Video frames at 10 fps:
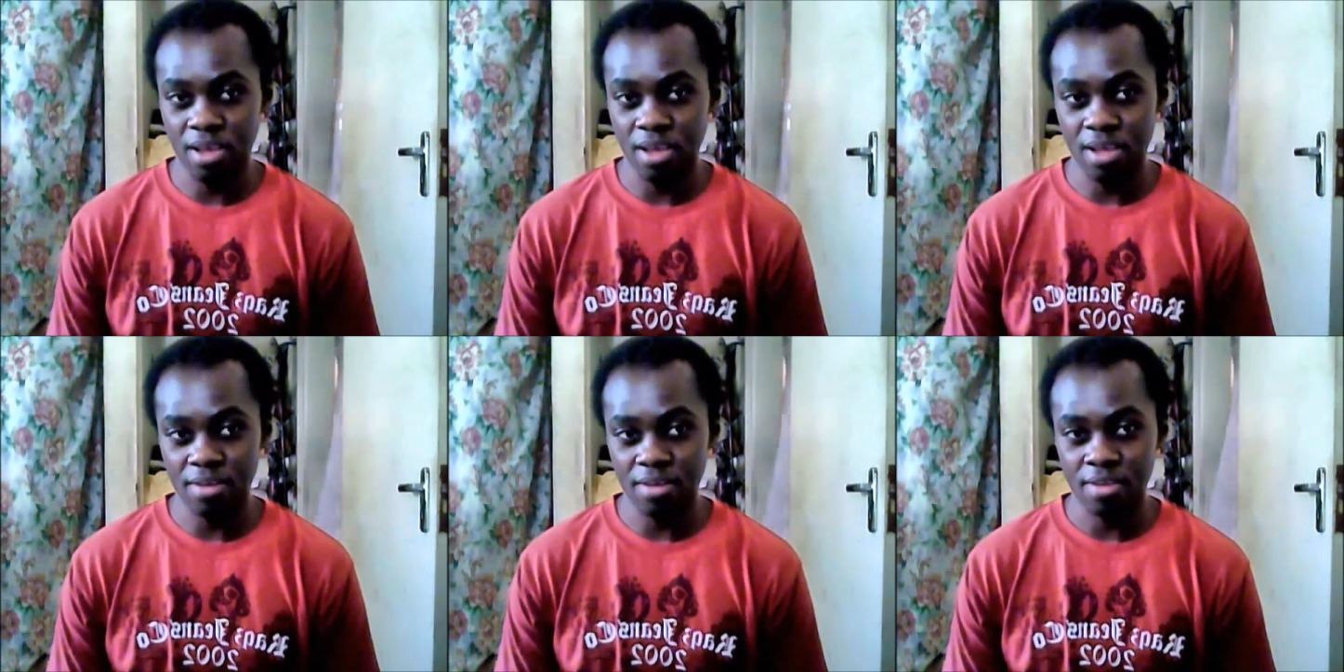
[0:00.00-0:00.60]

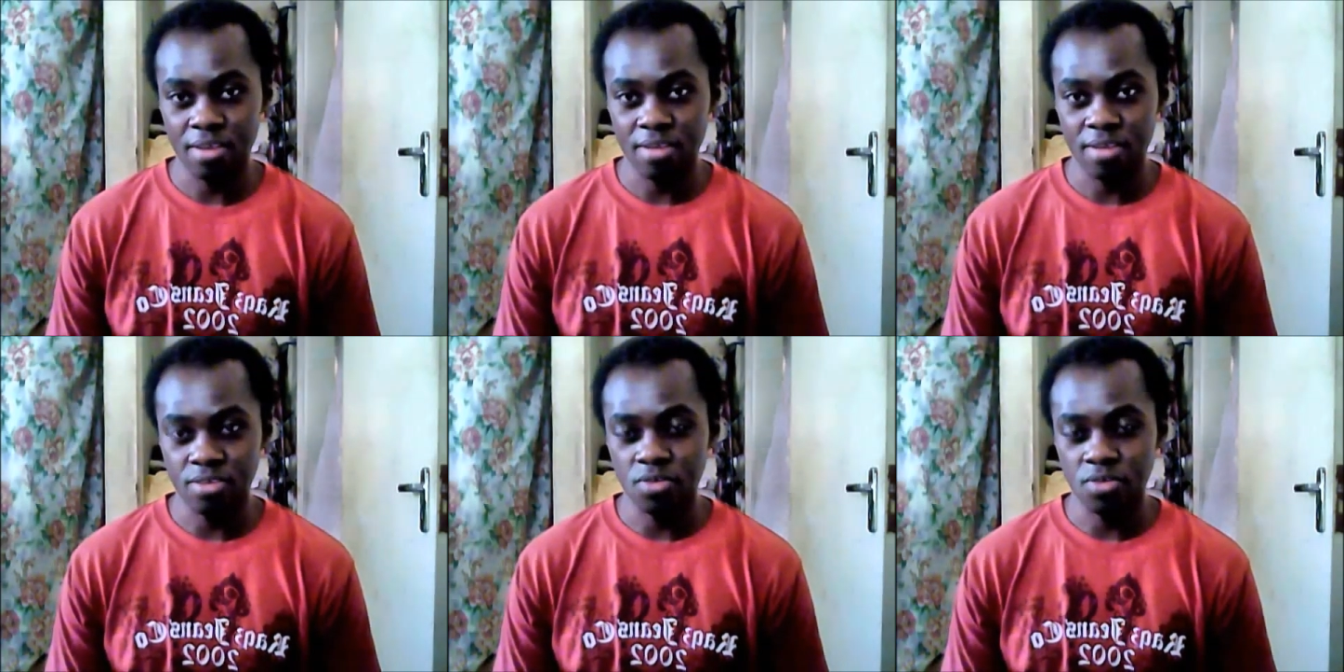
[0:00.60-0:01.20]
and
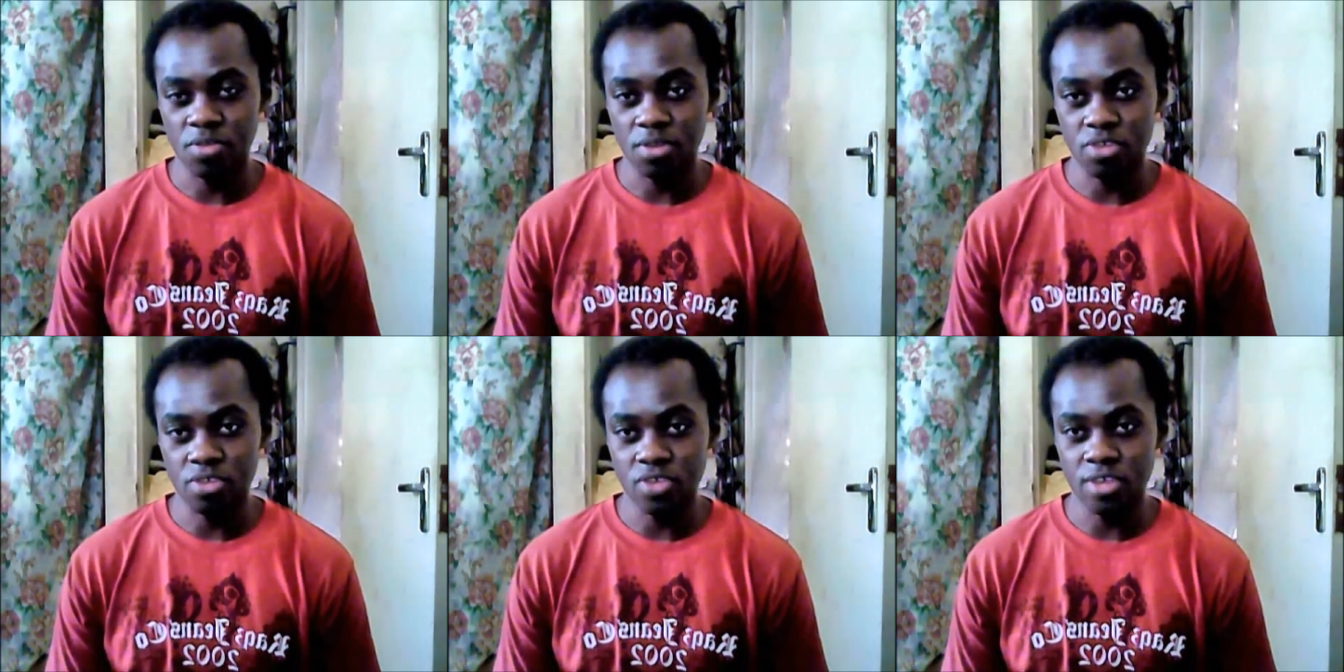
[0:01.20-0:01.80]
they're
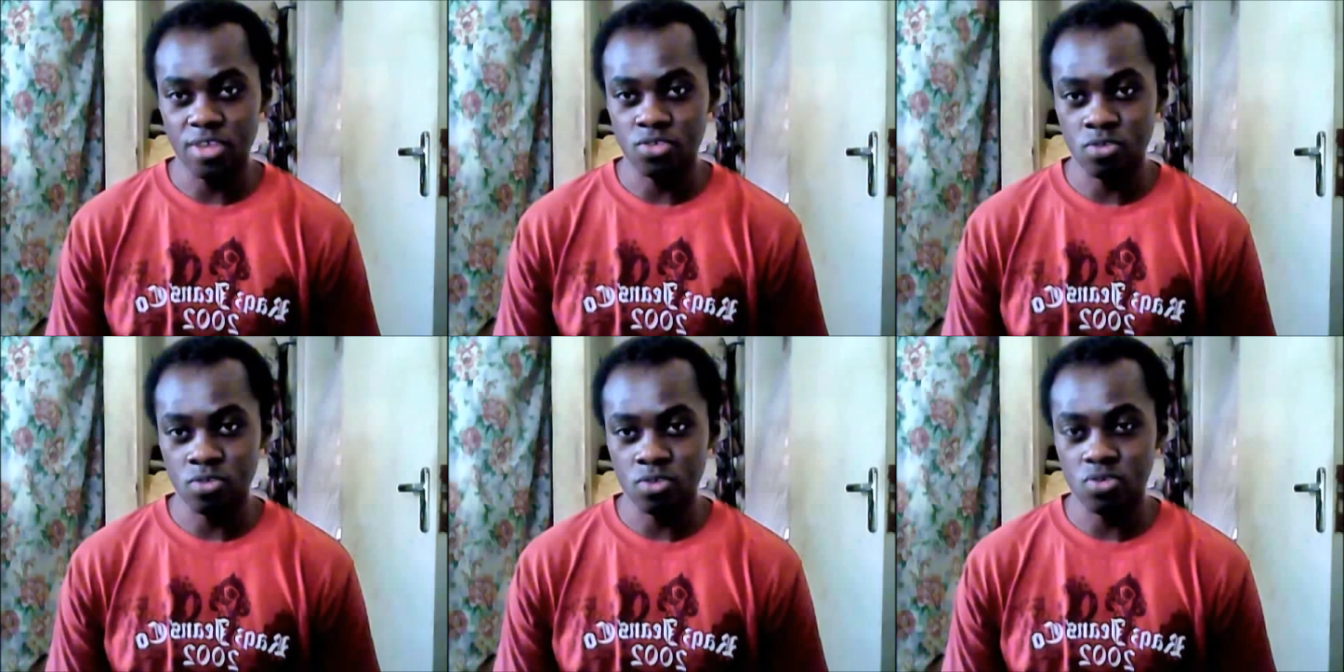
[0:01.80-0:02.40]
trying
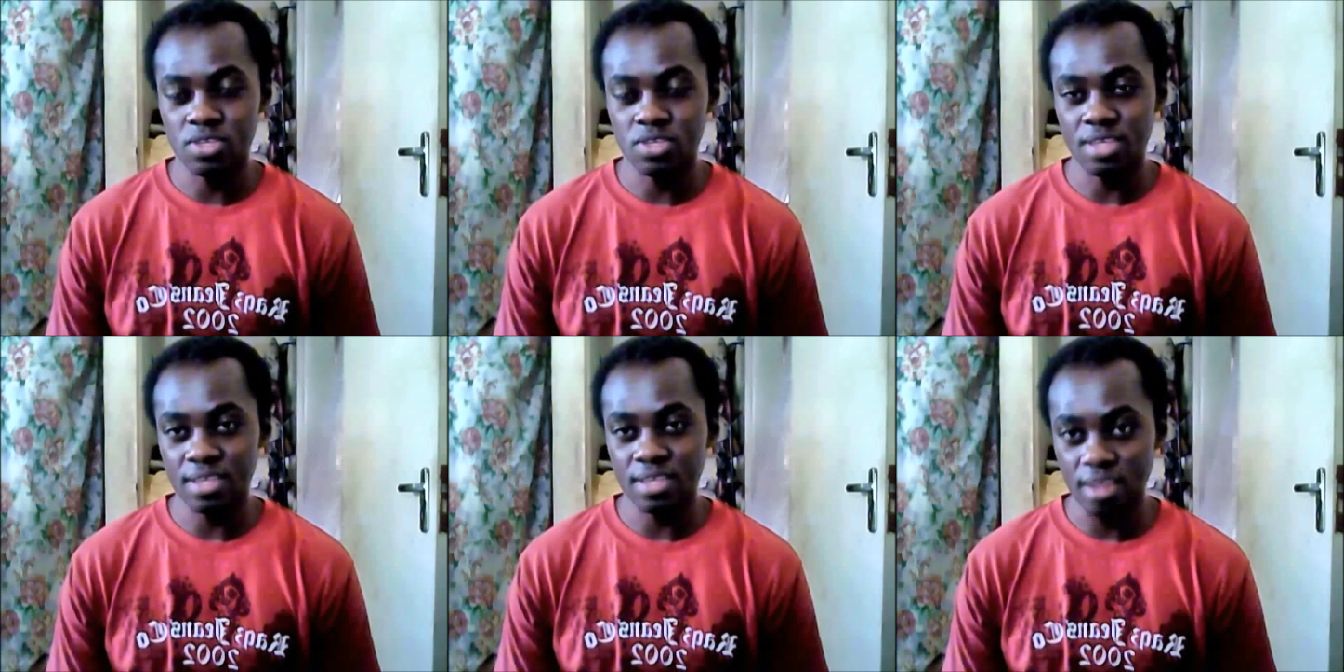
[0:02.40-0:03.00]
to use these
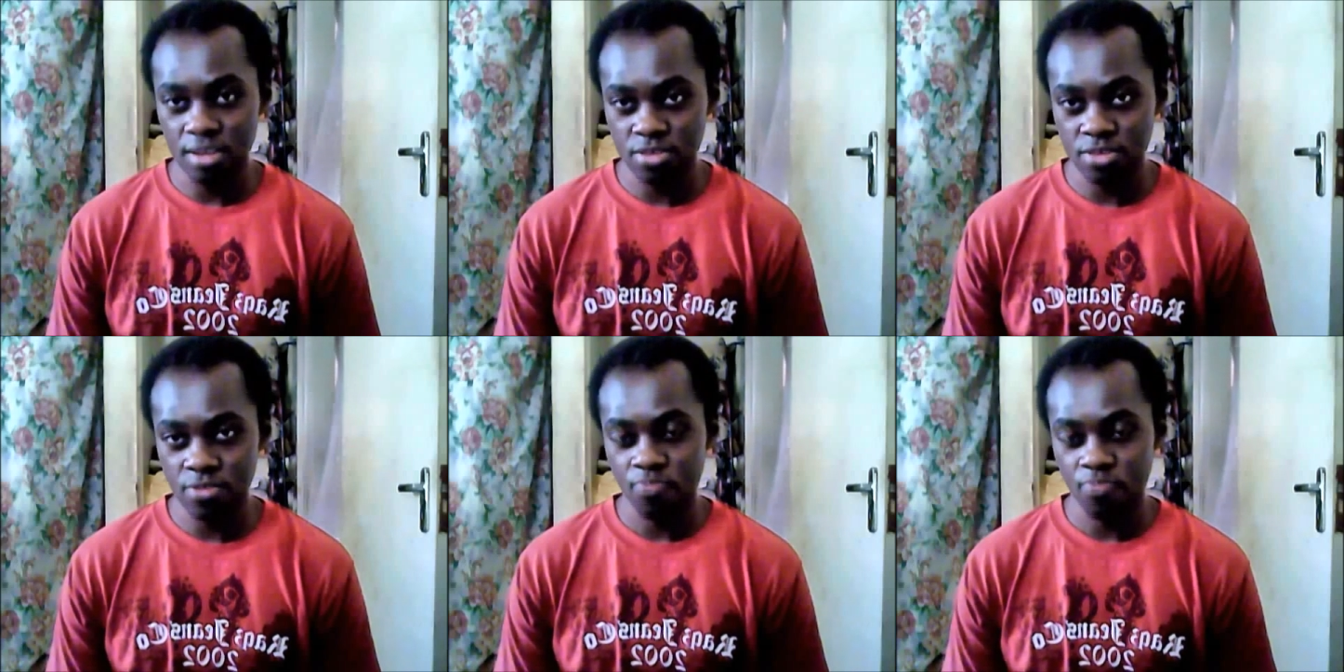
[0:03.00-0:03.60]
attacks